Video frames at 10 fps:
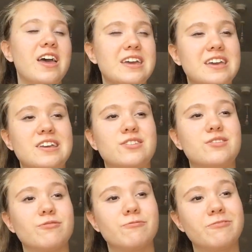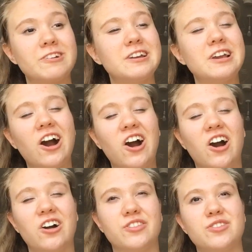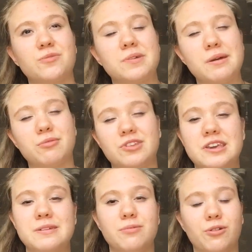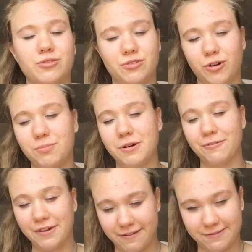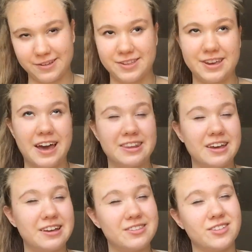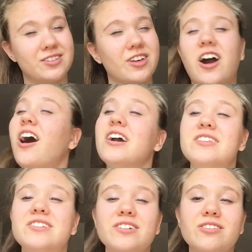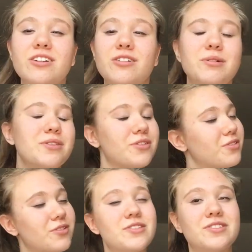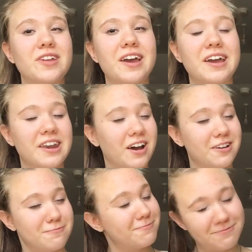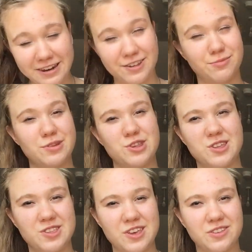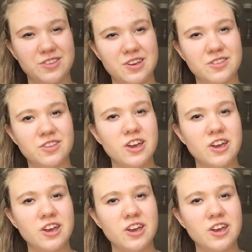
It is really hard to be able to keep on top of everything, and that is something that I still struggle with to this day, and I've finished my GCSEs.